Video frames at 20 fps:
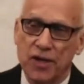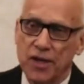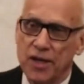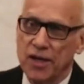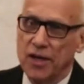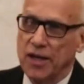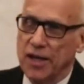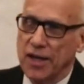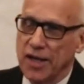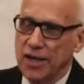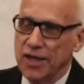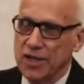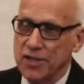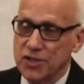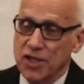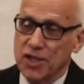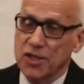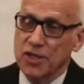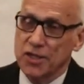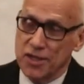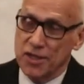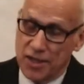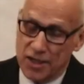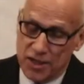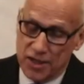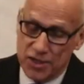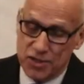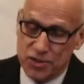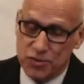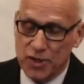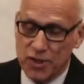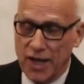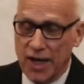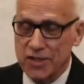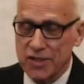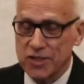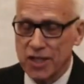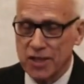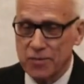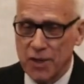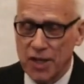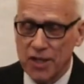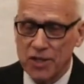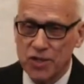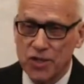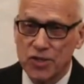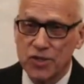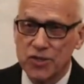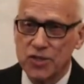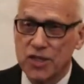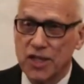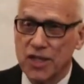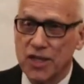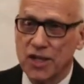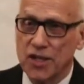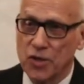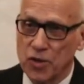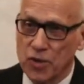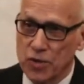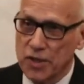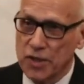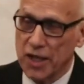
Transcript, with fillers: it is actually being used in an Old